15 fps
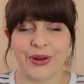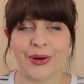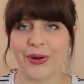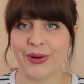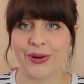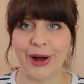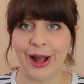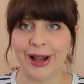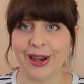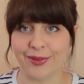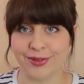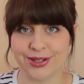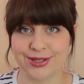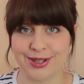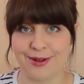Oh, I
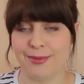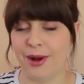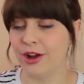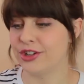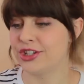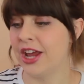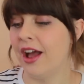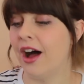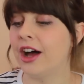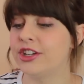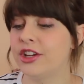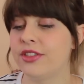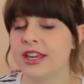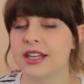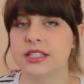love it so much. I
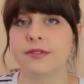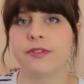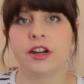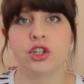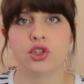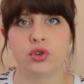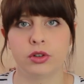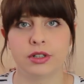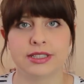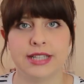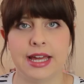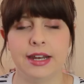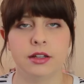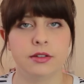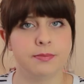don't think it's a very strong
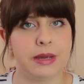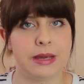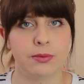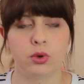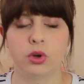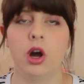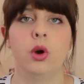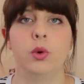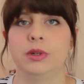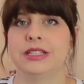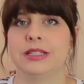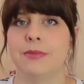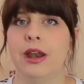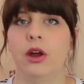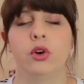scent, and people can't
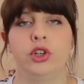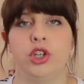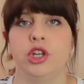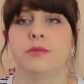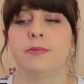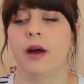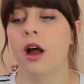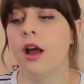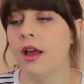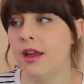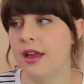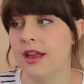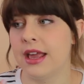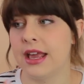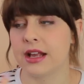always smell it on you, but
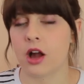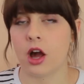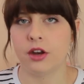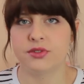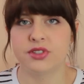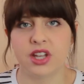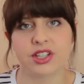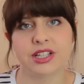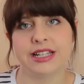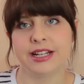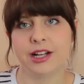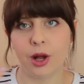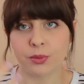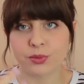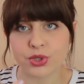it kind of
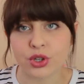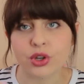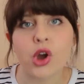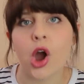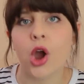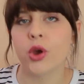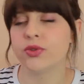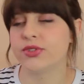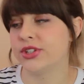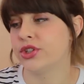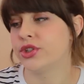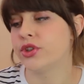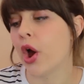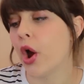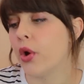subtly comes and goes, and
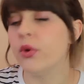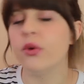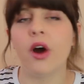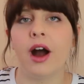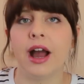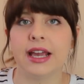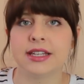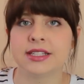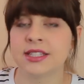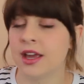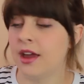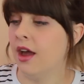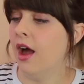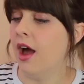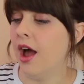it's so nice,
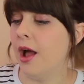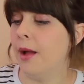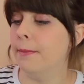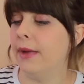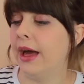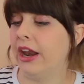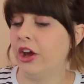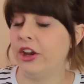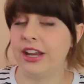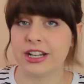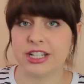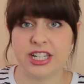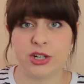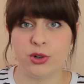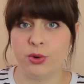and I'd
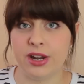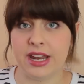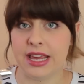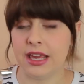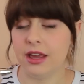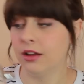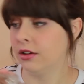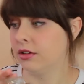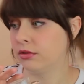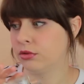actually already